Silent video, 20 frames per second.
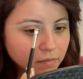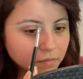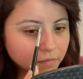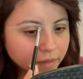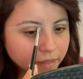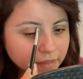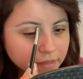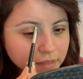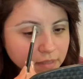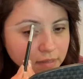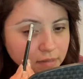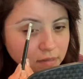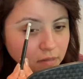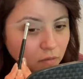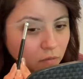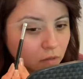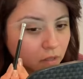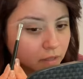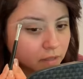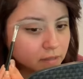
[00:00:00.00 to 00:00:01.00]
mine didn't start
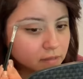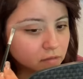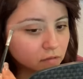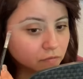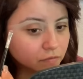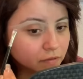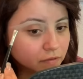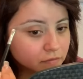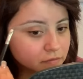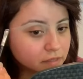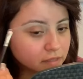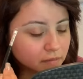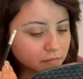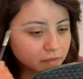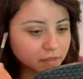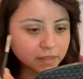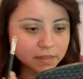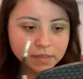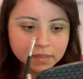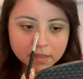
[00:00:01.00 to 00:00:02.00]
walking till 15
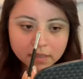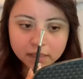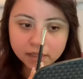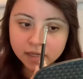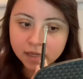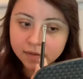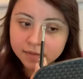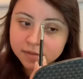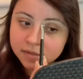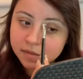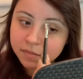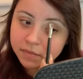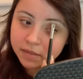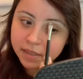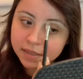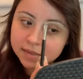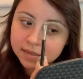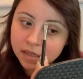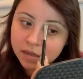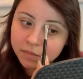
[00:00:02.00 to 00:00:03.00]
months. And then I have some
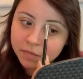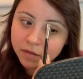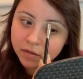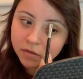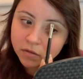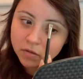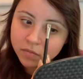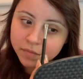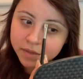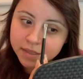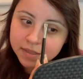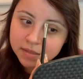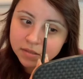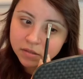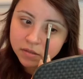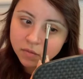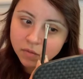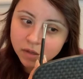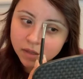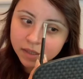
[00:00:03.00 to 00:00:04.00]
that tell me, oh, mine
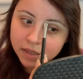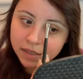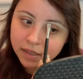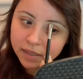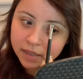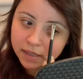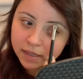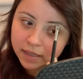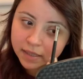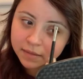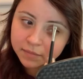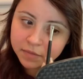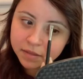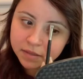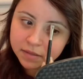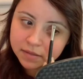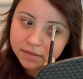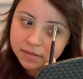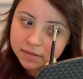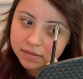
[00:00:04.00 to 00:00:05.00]
started walking at nine
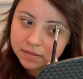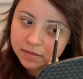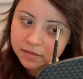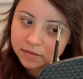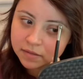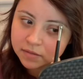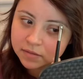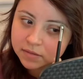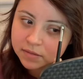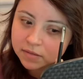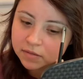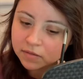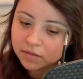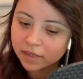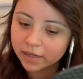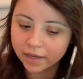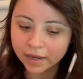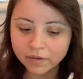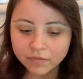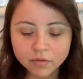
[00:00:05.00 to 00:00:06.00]
months, you know? So
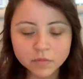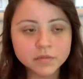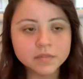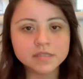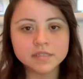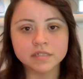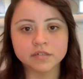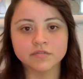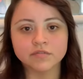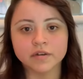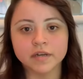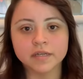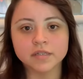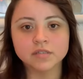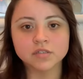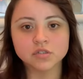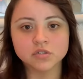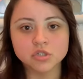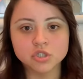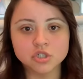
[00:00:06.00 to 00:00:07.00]
everyone's different.
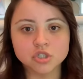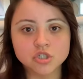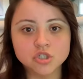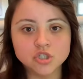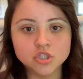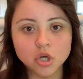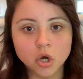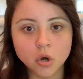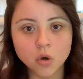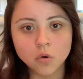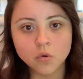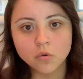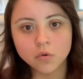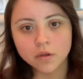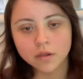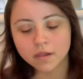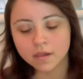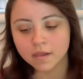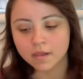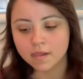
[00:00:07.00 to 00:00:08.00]
So just don't
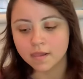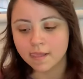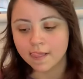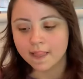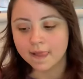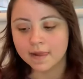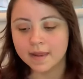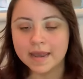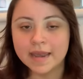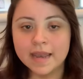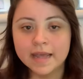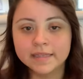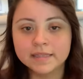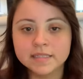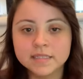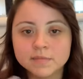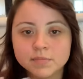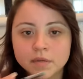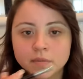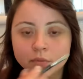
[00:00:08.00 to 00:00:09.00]
let
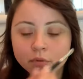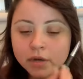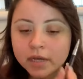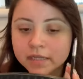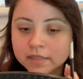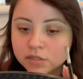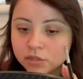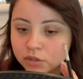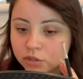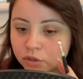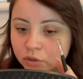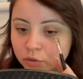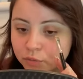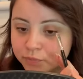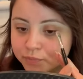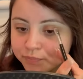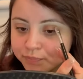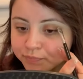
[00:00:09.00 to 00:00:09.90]
these people get to you.